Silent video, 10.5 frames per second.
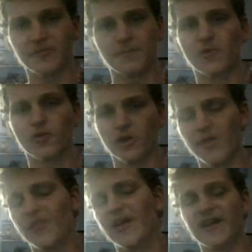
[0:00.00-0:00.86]
more
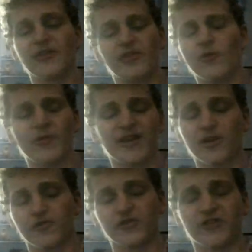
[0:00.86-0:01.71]
on like the
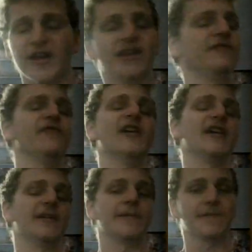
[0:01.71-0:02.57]
weaker side of
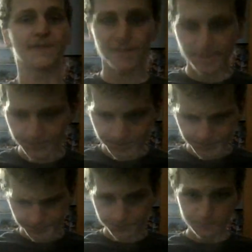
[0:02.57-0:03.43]
things.
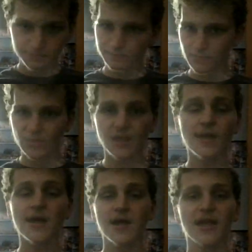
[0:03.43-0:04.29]

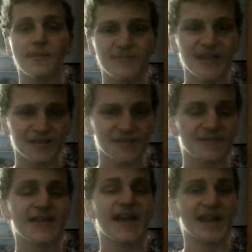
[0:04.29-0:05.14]
Up
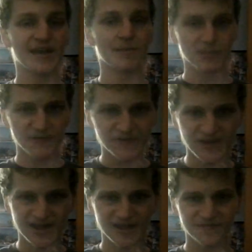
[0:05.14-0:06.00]
next at number
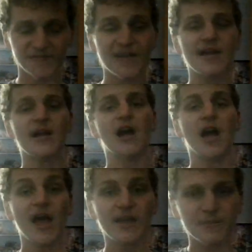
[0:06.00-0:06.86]
5,
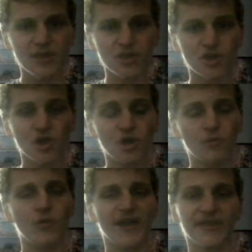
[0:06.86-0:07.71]
I'm gonna go
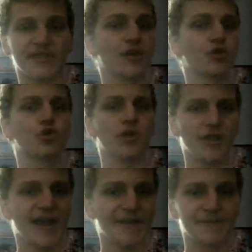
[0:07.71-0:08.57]
with
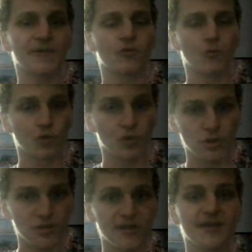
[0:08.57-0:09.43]
Jurassic
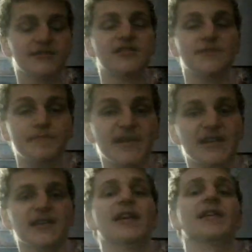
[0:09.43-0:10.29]
World
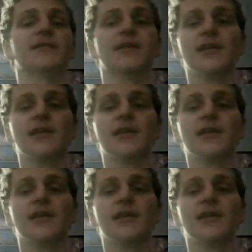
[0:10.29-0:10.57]
Dominion.